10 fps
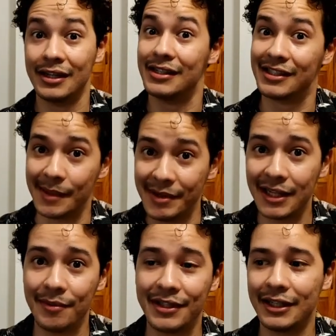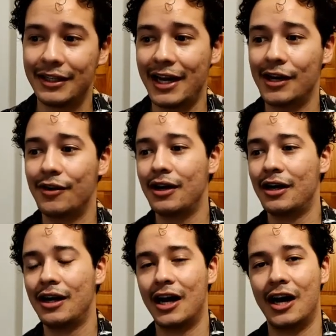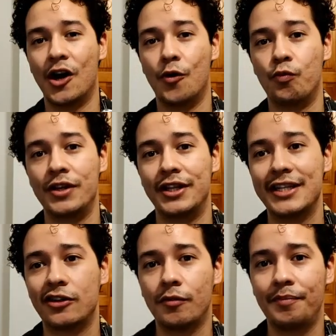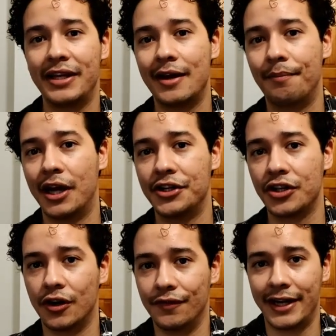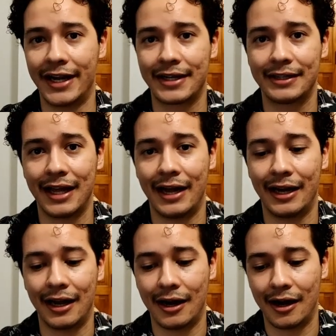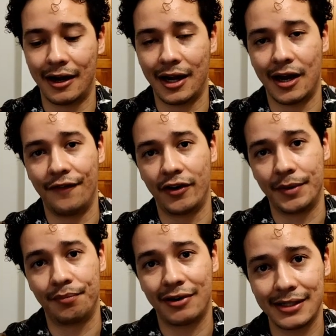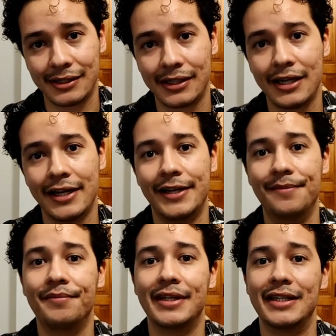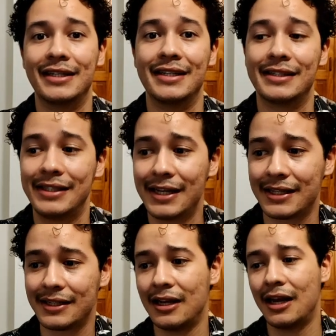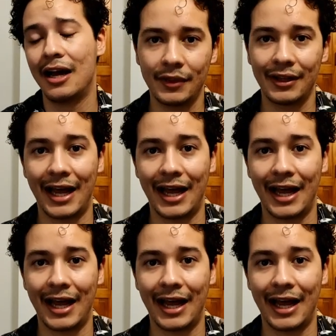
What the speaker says: Semi-limited now, this will be a bunch of decks that are very present in BT6.